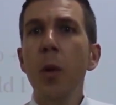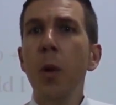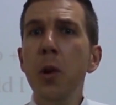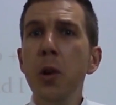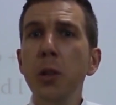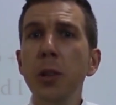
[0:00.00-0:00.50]

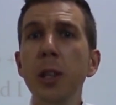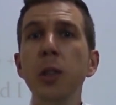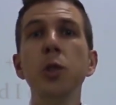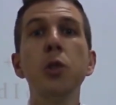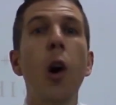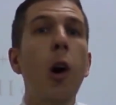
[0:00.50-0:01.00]
or
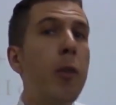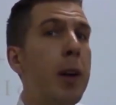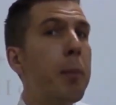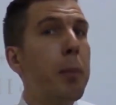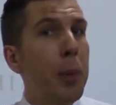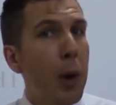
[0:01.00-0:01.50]
usually
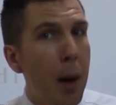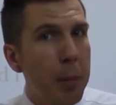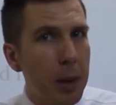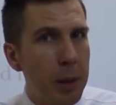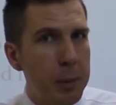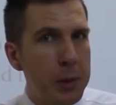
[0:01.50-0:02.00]
solving
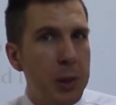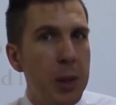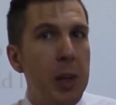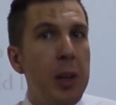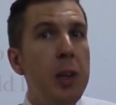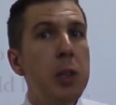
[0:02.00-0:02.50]
problems.